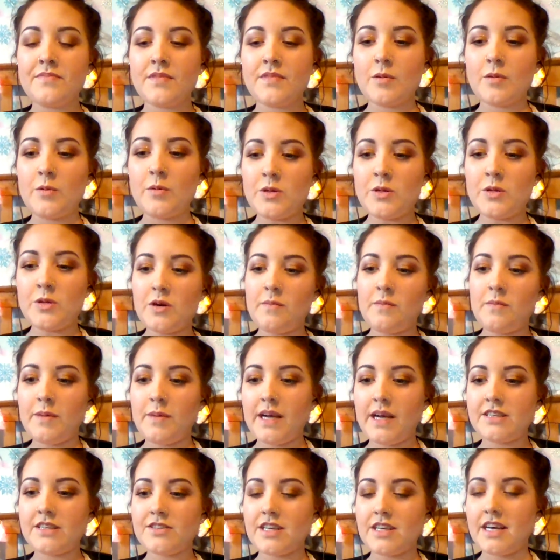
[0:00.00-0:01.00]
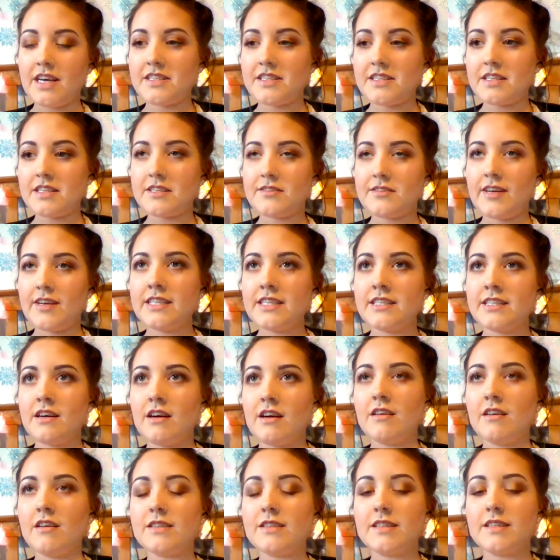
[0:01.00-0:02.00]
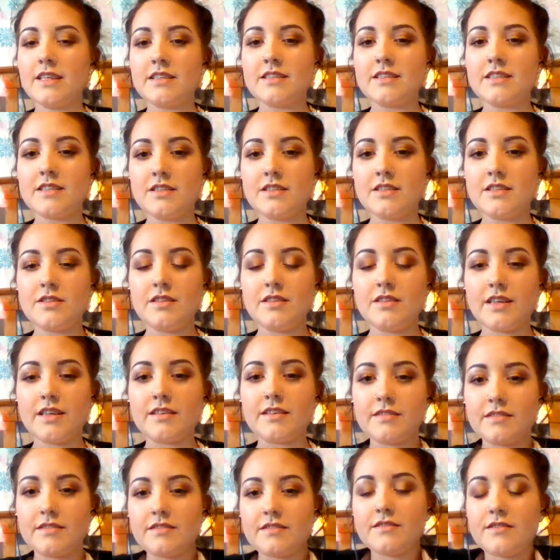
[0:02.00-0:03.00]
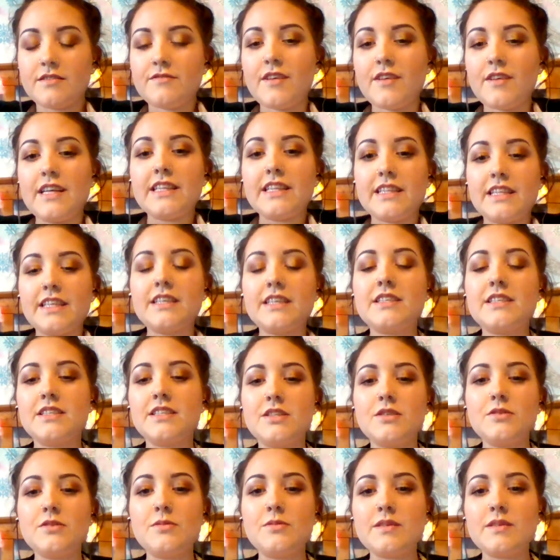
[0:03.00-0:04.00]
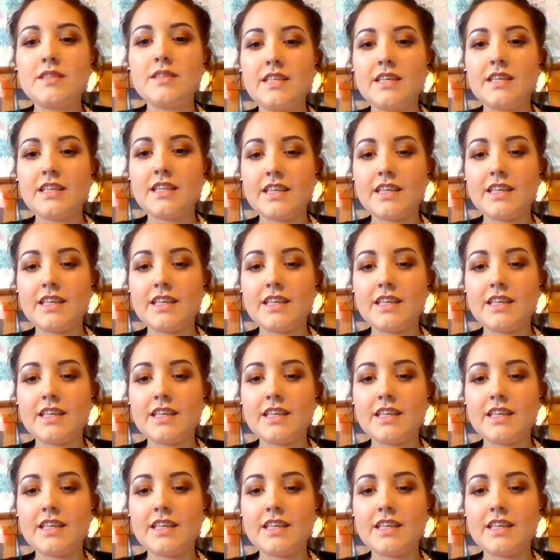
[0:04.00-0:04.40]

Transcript: when you're on bed rest, it's find things to do, isn't it?